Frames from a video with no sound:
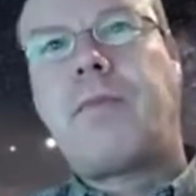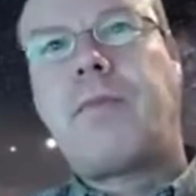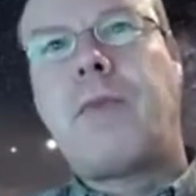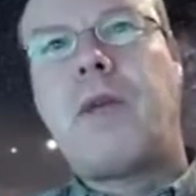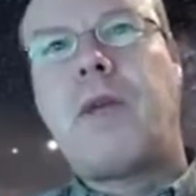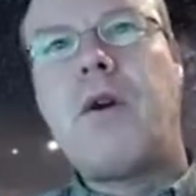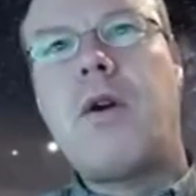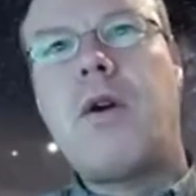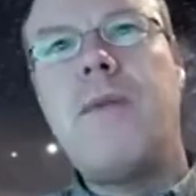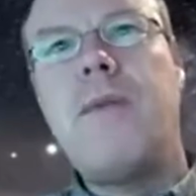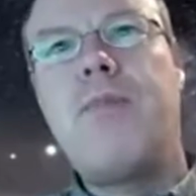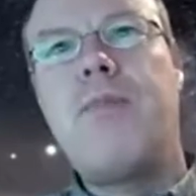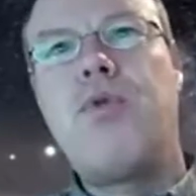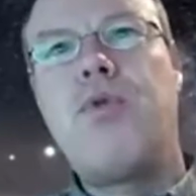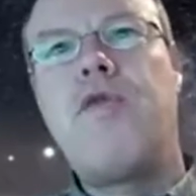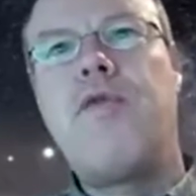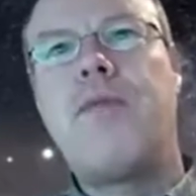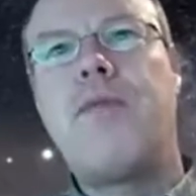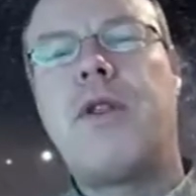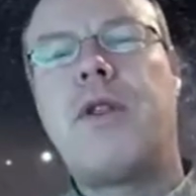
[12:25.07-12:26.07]
an
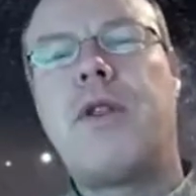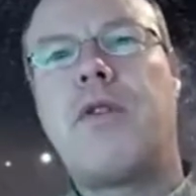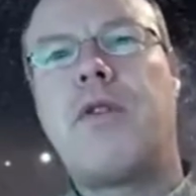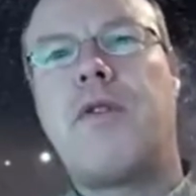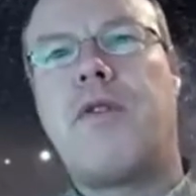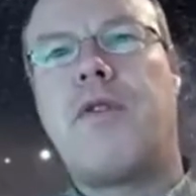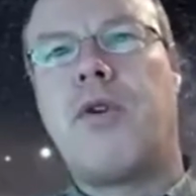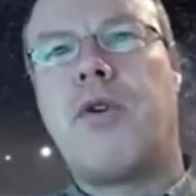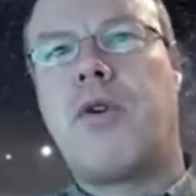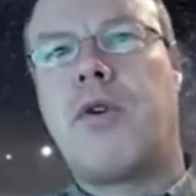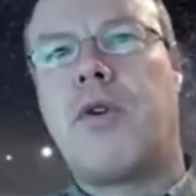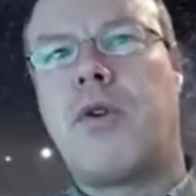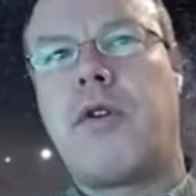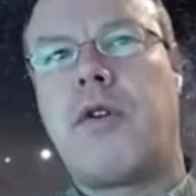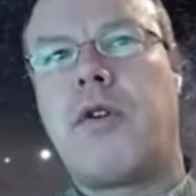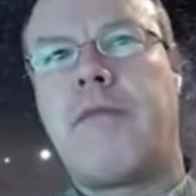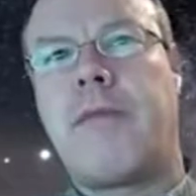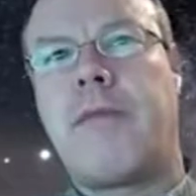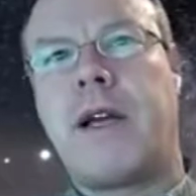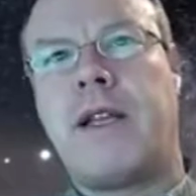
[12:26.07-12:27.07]
improvement of an order
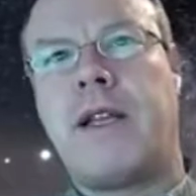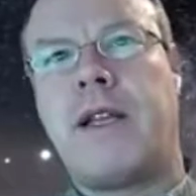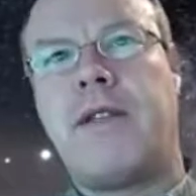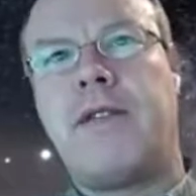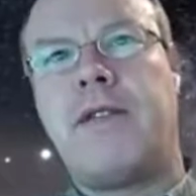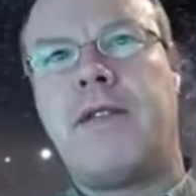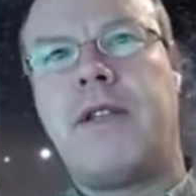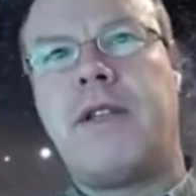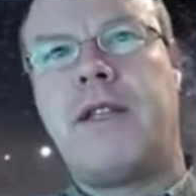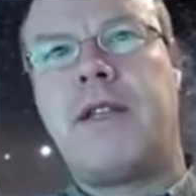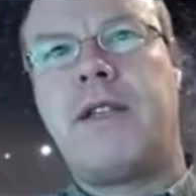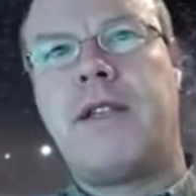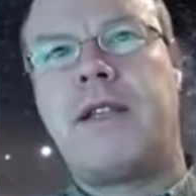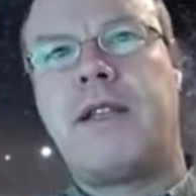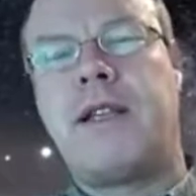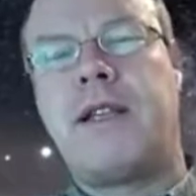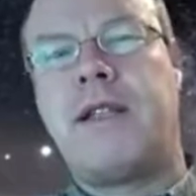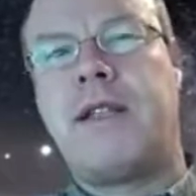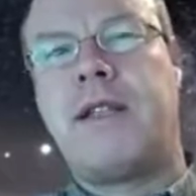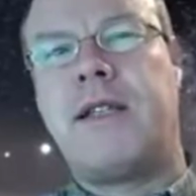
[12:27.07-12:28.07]
of magnitude in the
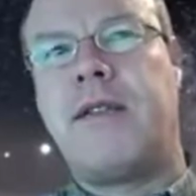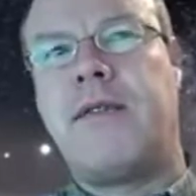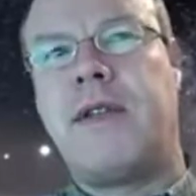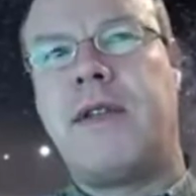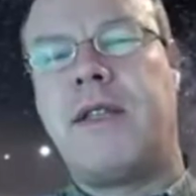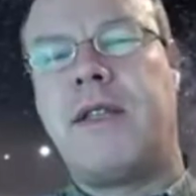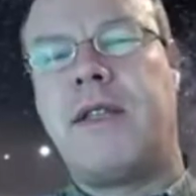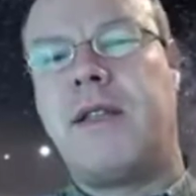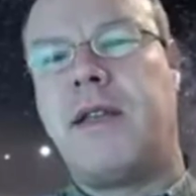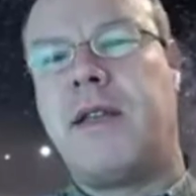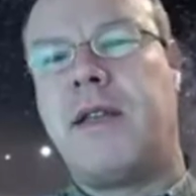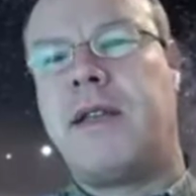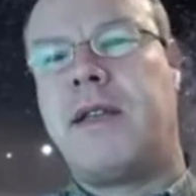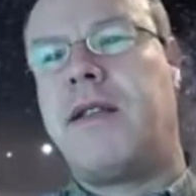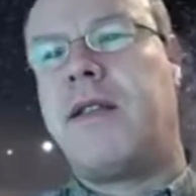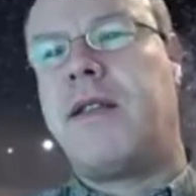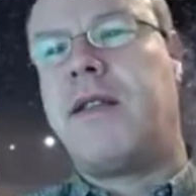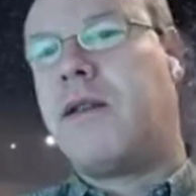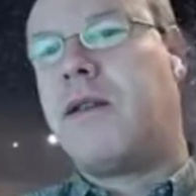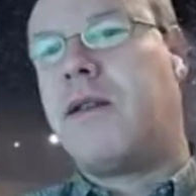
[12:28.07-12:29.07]
sensitivity.
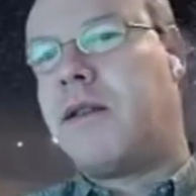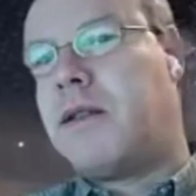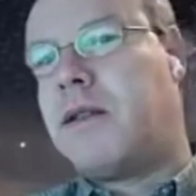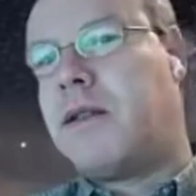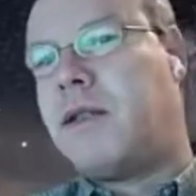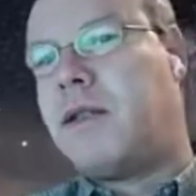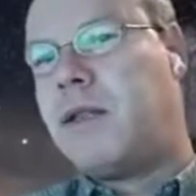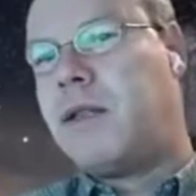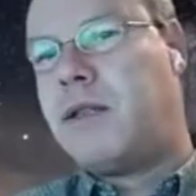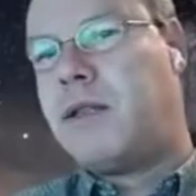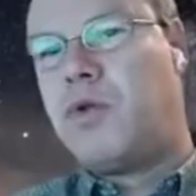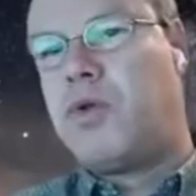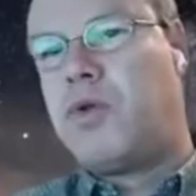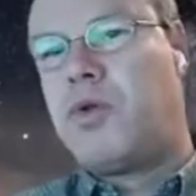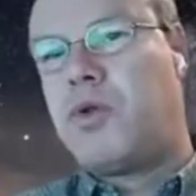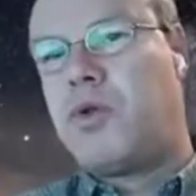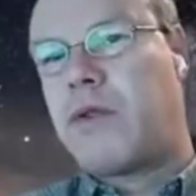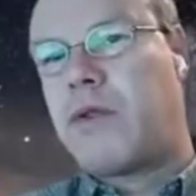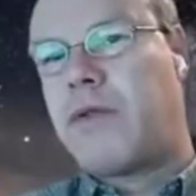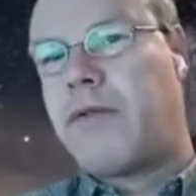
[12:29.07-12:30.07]
And this is due
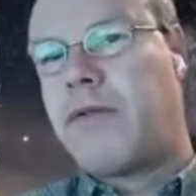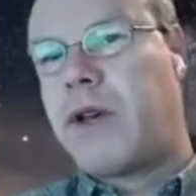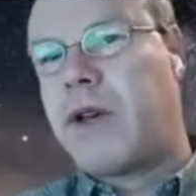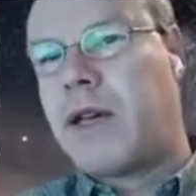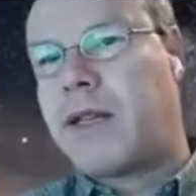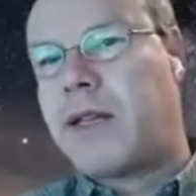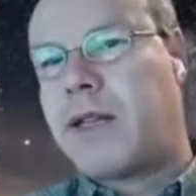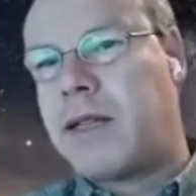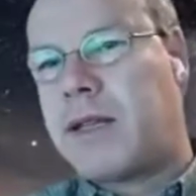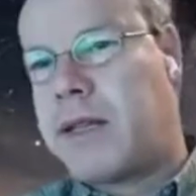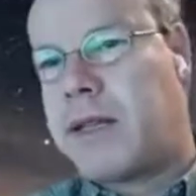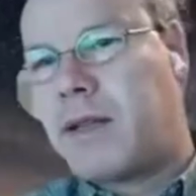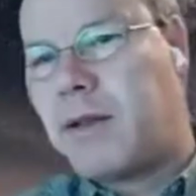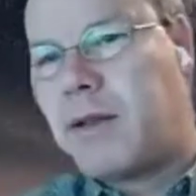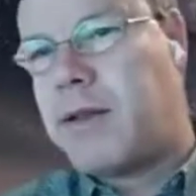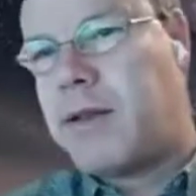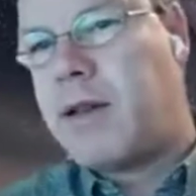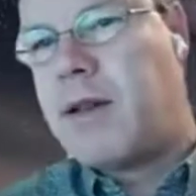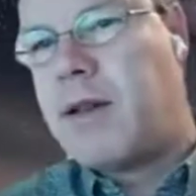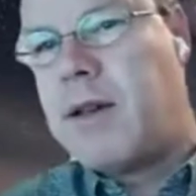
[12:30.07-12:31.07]
to the fact
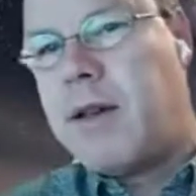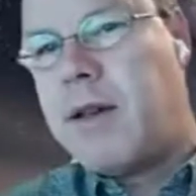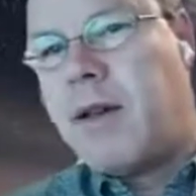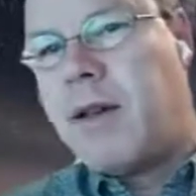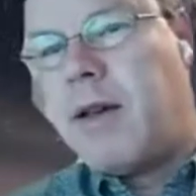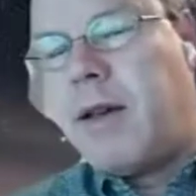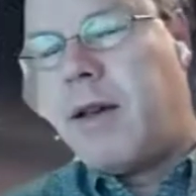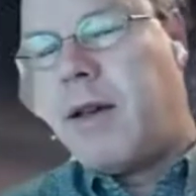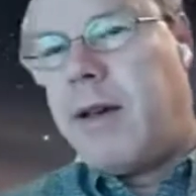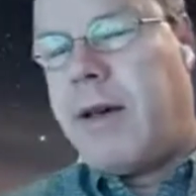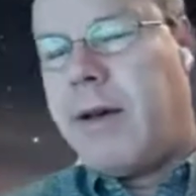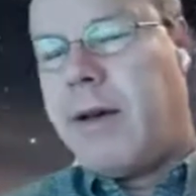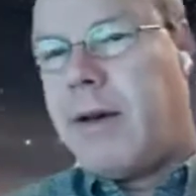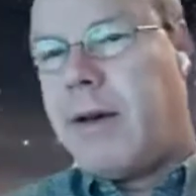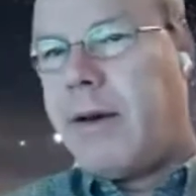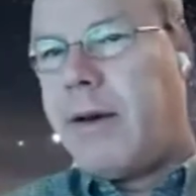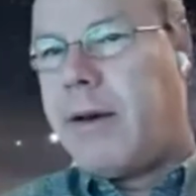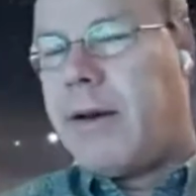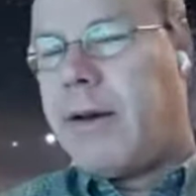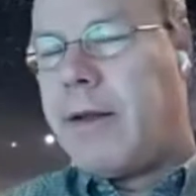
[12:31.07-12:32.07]
that
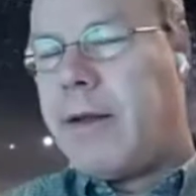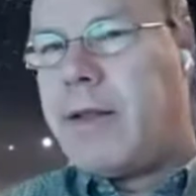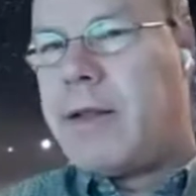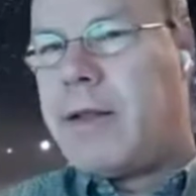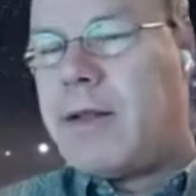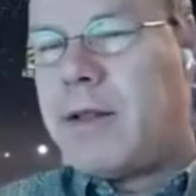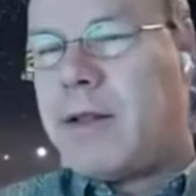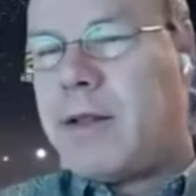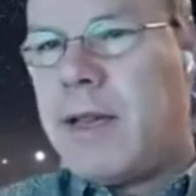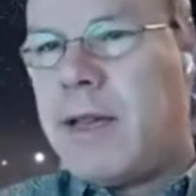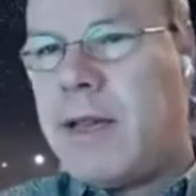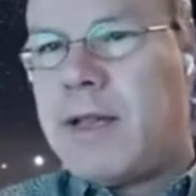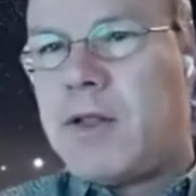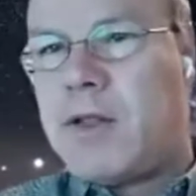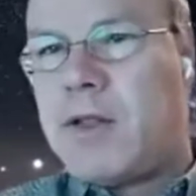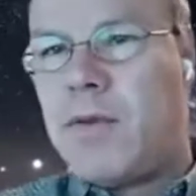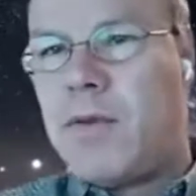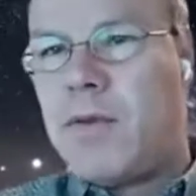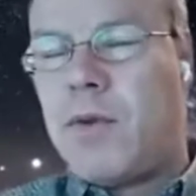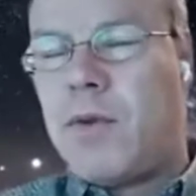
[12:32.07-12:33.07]
in the case
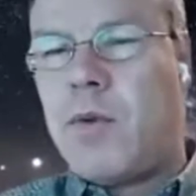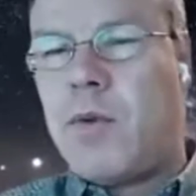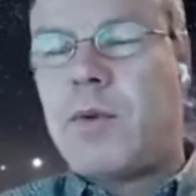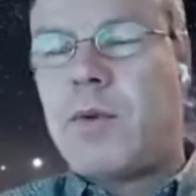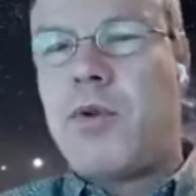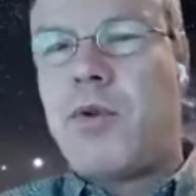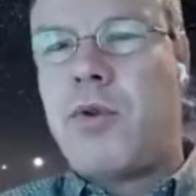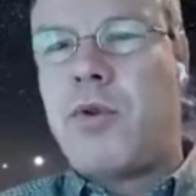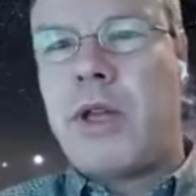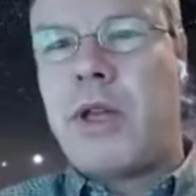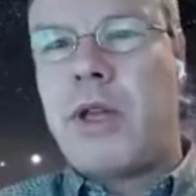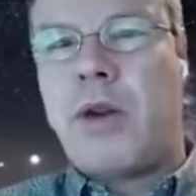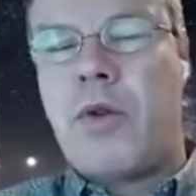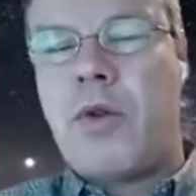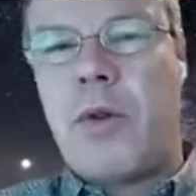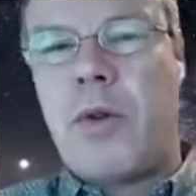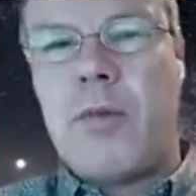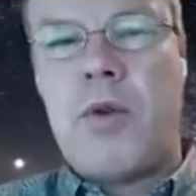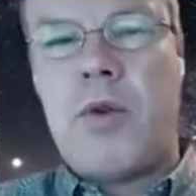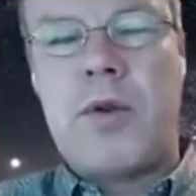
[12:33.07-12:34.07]
of the whispering
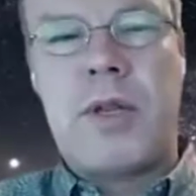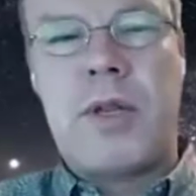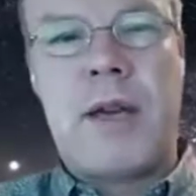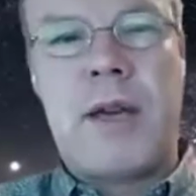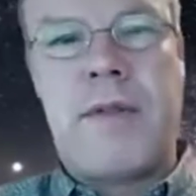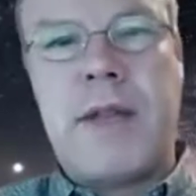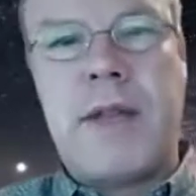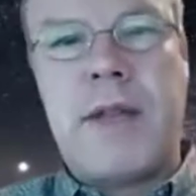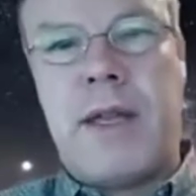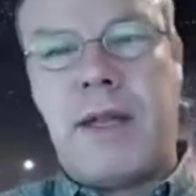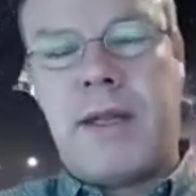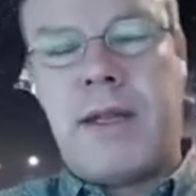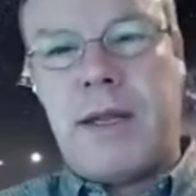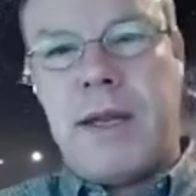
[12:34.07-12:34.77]
gallery mode cavities,